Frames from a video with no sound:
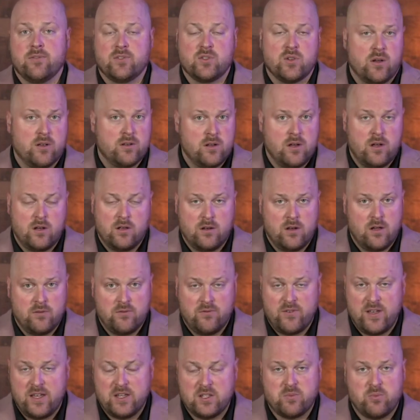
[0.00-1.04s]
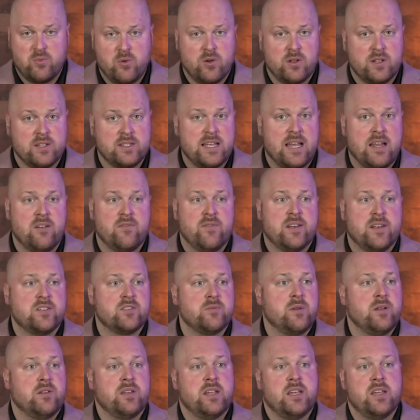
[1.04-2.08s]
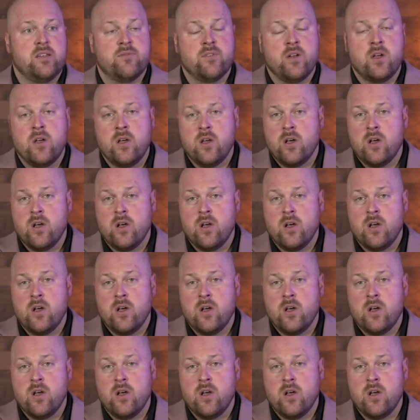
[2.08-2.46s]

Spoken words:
So on Facebook, it's at Investor Mel Dave.